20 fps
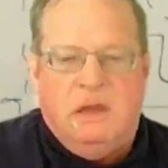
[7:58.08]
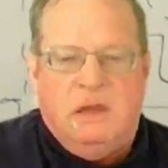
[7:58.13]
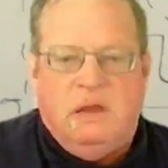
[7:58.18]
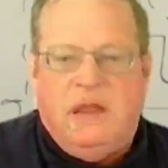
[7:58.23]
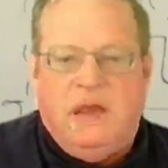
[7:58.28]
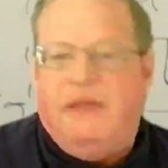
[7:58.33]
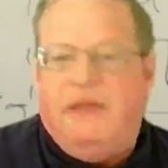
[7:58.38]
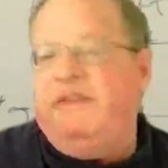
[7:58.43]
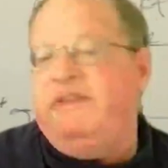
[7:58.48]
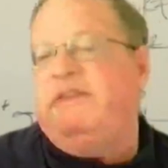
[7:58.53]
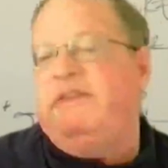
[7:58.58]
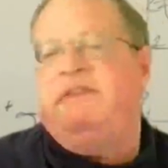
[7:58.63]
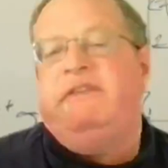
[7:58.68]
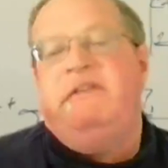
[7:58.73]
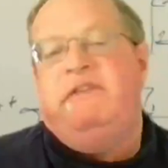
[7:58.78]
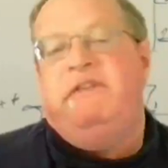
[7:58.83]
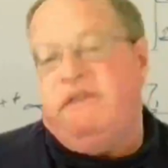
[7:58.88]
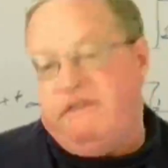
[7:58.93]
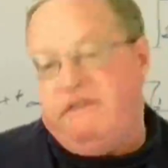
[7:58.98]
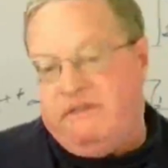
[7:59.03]
Now, this
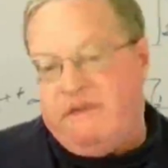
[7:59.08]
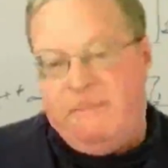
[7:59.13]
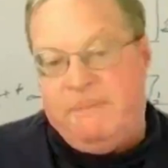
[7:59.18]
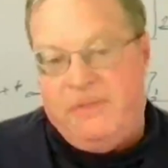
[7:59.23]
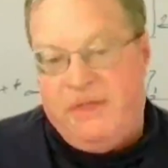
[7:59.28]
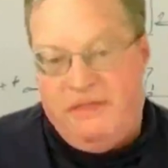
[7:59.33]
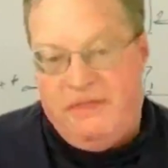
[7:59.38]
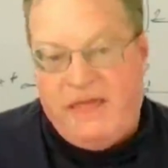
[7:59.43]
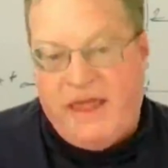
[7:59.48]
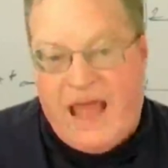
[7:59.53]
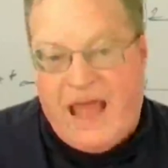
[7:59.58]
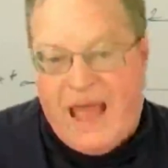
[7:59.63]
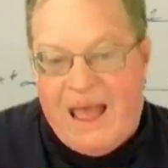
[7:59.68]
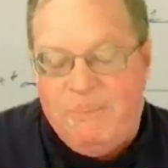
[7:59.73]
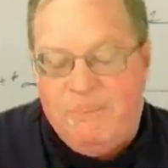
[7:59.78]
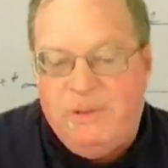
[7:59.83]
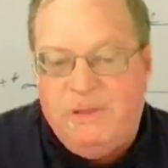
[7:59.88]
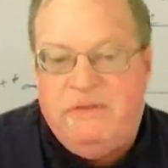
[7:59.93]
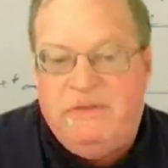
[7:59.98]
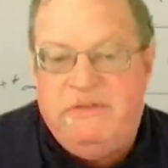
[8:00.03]
isn't just something that
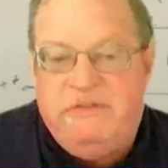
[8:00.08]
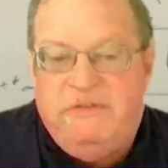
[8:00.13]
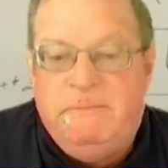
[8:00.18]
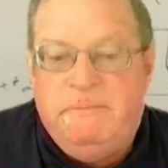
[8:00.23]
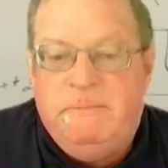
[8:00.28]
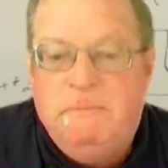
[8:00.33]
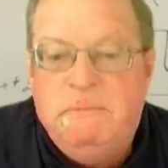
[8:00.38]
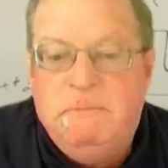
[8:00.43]
happens